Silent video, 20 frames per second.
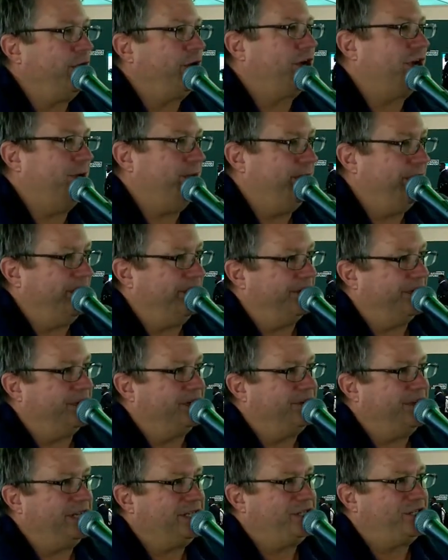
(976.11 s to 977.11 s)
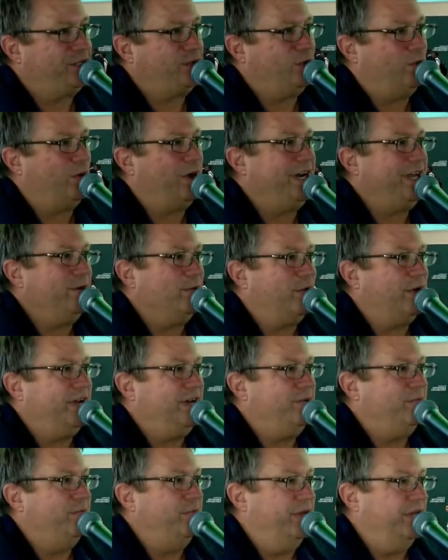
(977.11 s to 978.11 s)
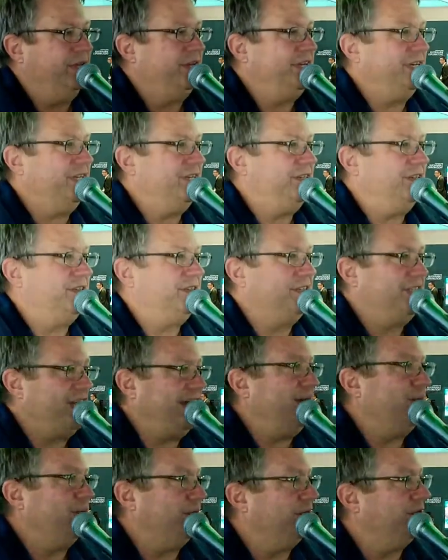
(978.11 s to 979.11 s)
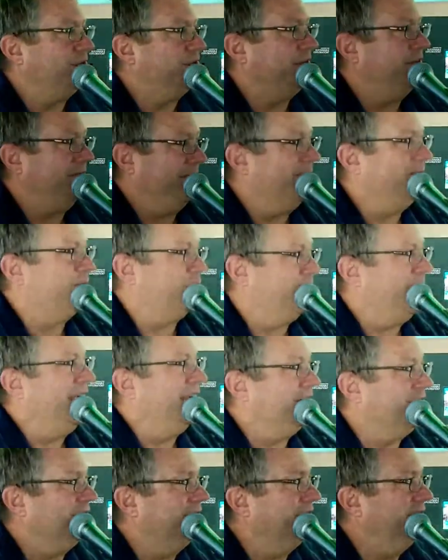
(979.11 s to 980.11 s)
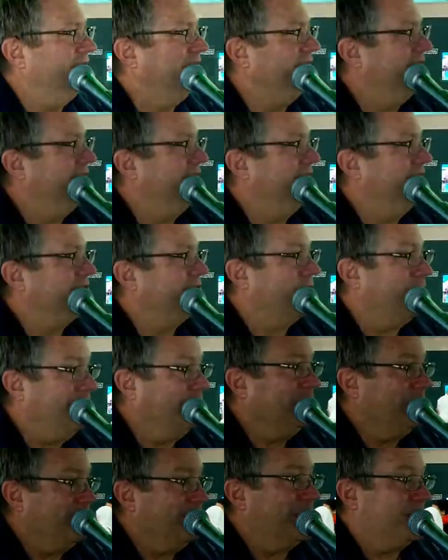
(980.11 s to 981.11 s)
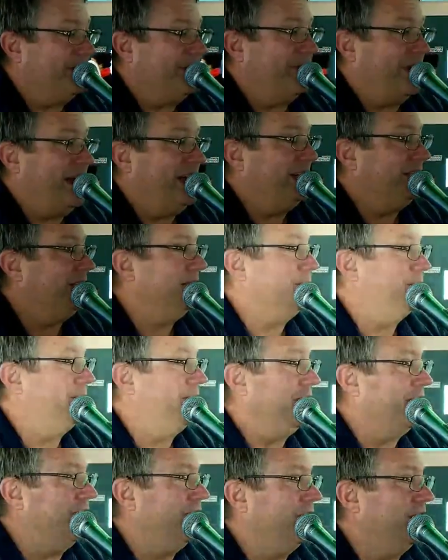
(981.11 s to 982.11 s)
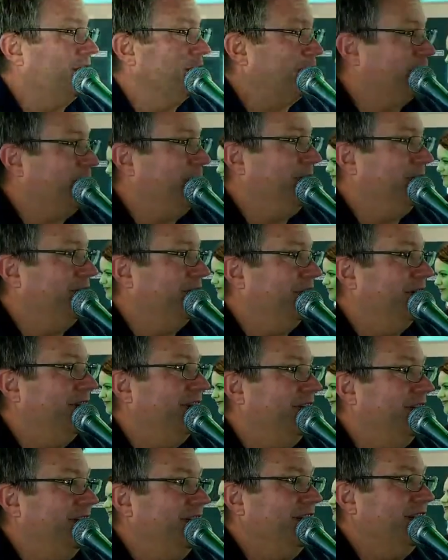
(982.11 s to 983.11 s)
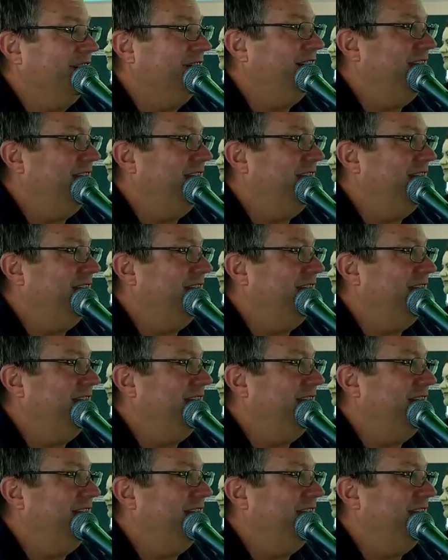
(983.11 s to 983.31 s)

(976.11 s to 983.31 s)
per component. So that's 21 billion samples of information. So hopefully we're gonna find something in all this. We're gonna be able to.